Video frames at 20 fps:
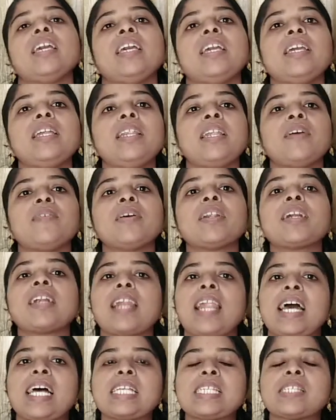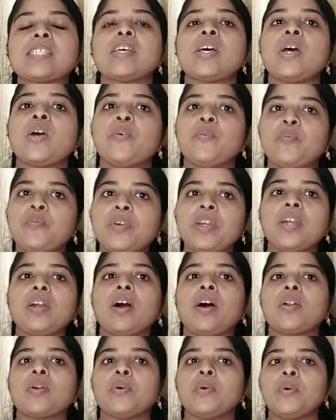in our class, we
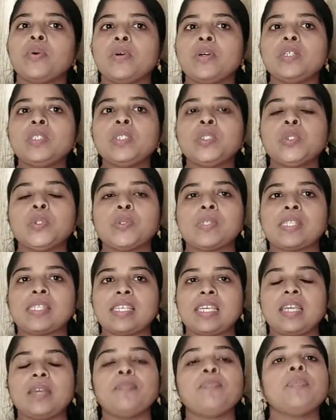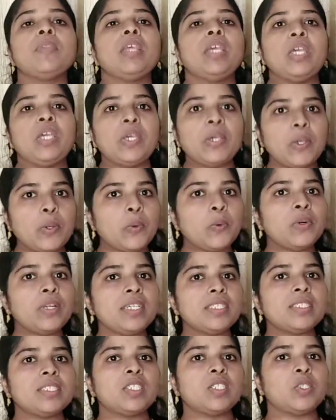are going to see
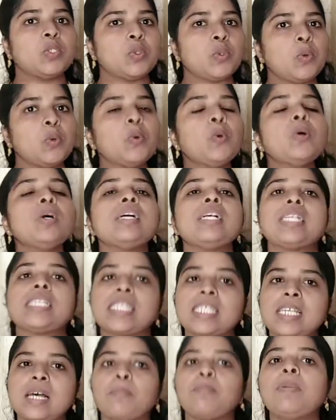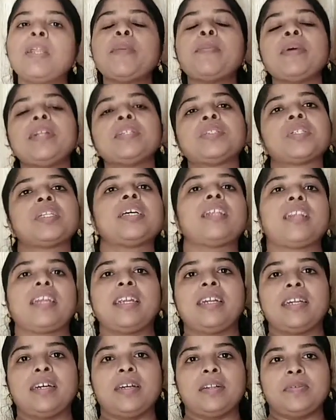Unit-2 Supplementary
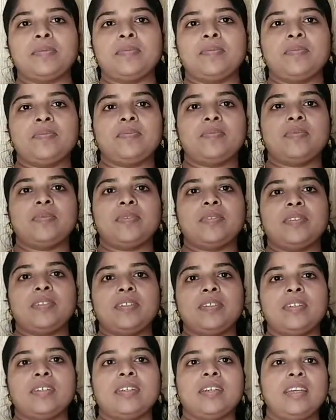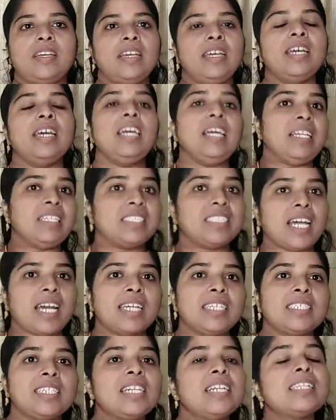Reader. Okay,
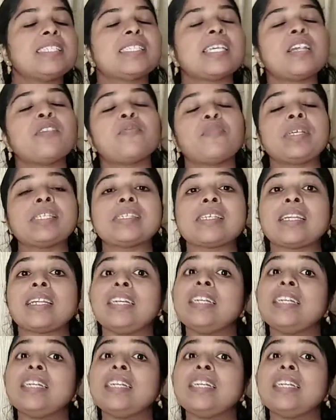title itself is an